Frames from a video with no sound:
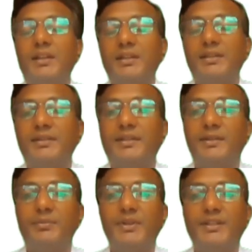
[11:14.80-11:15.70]
Nusselt
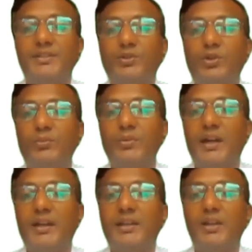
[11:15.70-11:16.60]
number is given
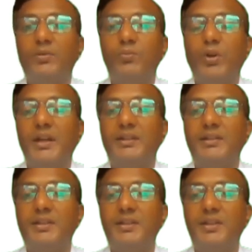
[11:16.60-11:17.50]
by
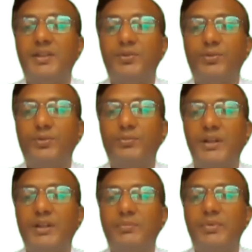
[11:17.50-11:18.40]
0.332
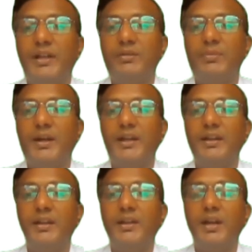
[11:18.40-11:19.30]
multiplied by
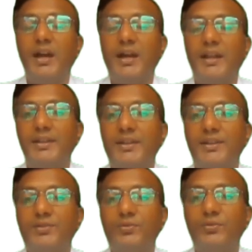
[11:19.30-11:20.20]
Re
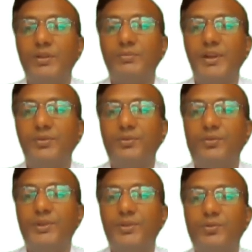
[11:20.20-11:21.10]
raised to 1 by
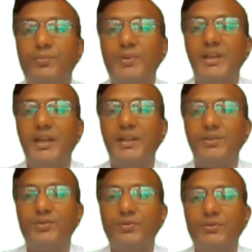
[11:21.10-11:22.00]
2 into Pr
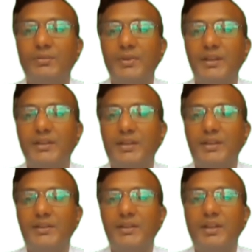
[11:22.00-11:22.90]
raised to 1 by
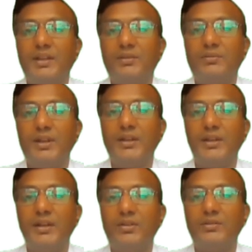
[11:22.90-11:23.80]
3, where
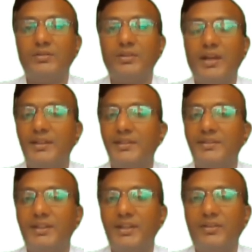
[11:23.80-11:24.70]
Reynolds Re is
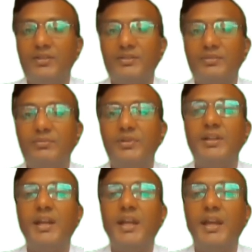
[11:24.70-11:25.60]
the Reynolds number
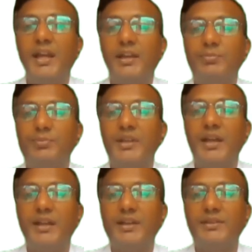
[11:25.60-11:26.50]
and
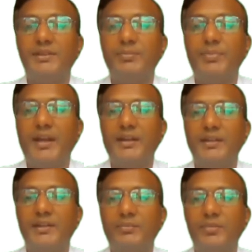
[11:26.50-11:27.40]
Pr is the
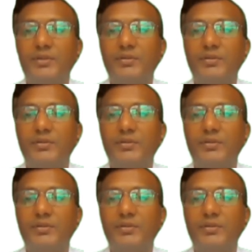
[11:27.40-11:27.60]
Prandtl number.